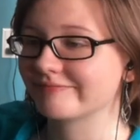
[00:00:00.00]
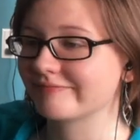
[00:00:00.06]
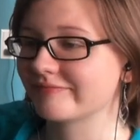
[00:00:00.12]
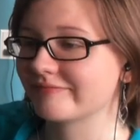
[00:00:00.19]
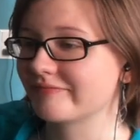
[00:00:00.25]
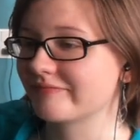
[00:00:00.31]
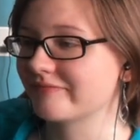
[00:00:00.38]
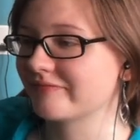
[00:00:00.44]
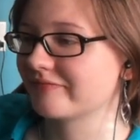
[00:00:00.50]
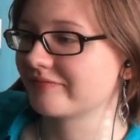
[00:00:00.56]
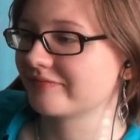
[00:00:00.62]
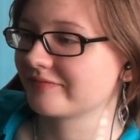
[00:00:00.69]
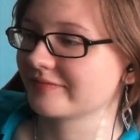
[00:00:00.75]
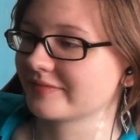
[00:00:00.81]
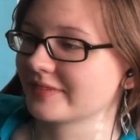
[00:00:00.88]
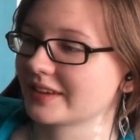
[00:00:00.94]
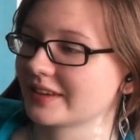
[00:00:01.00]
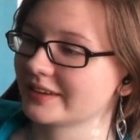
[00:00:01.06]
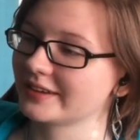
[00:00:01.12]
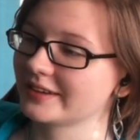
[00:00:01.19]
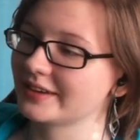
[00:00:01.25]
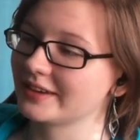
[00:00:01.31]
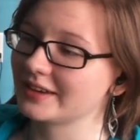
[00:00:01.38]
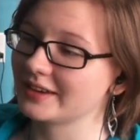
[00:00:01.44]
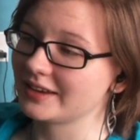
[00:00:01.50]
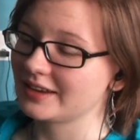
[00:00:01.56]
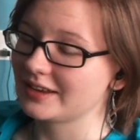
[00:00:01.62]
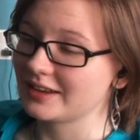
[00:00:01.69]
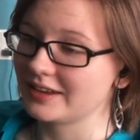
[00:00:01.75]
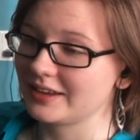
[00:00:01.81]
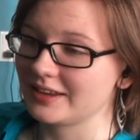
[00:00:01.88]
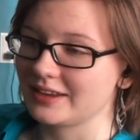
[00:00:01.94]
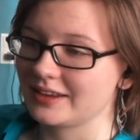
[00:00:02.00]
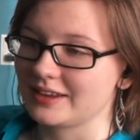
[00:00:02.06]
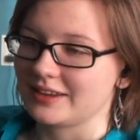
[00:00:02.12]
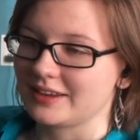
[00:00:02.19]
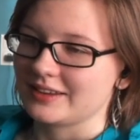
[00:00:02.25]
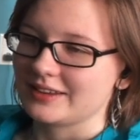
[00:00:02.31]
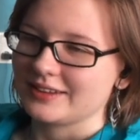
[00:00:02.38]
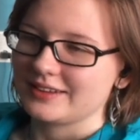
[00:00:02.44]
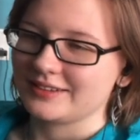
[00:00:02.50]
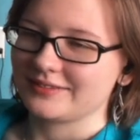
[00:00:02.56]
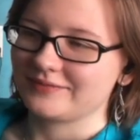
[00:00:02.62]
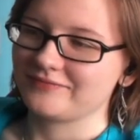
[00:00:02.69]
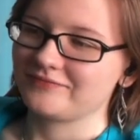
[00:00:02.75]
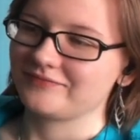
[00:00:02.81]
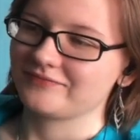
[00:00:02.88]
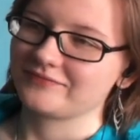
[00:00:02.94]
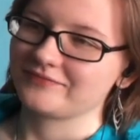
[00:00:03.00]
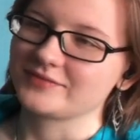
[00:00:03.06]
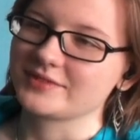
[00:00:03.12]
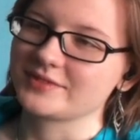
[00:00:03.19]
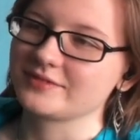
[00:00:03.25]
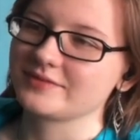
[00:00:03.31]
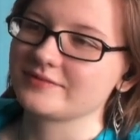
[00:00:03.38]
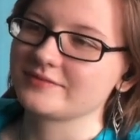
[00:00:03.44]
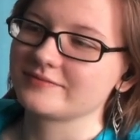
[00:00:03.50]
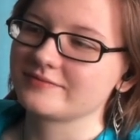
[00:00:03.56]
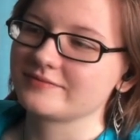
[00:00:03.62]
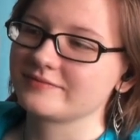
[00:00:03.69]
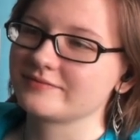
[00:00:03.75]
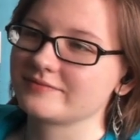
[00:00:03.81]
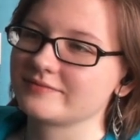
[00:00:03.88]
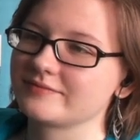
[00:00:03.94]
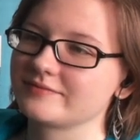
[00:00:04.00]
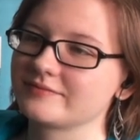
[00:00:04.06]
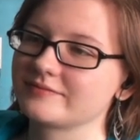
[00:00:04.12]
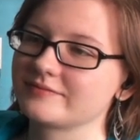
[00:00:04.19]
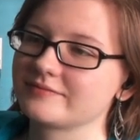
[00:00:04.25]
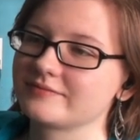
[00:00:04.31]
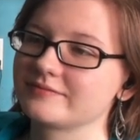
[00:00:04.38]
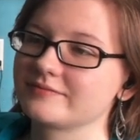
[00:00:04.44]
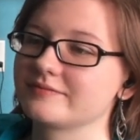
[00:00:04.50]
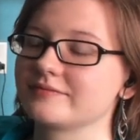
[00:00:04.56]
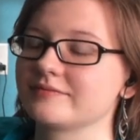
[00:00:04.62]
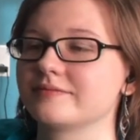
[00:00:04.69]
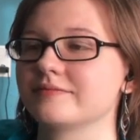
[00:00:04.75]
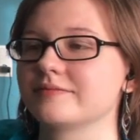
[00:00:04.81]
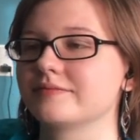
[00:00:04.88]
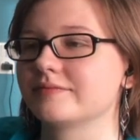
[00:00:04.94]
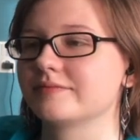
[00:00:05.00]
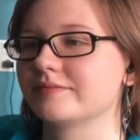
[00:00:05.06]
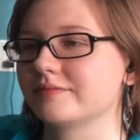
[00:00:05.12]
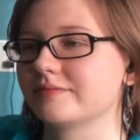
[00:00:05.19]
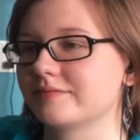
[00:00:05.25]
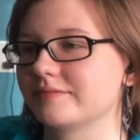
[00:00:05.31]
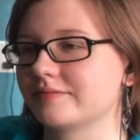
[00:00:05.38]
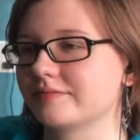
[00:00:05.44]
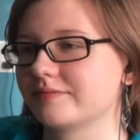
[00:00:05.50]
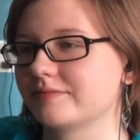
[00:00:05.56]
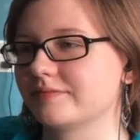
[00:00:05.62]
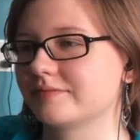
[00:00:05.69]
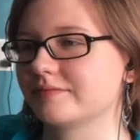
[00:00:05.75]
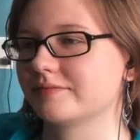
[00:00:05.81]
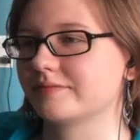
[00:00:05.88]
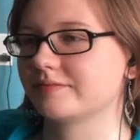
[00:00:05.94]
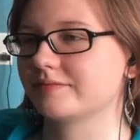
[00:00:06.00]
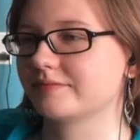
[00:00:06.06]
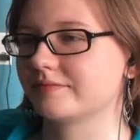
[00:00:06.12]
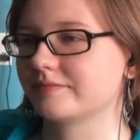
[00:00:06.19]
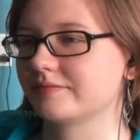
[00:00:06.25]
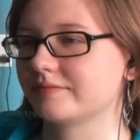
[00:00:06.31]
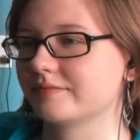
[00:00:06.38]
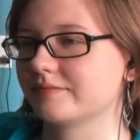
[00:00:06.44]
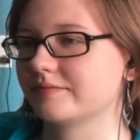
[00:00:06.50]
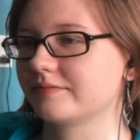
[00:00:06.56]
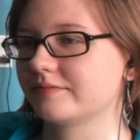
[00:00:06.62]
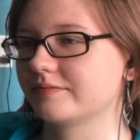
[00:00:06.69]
[no speech]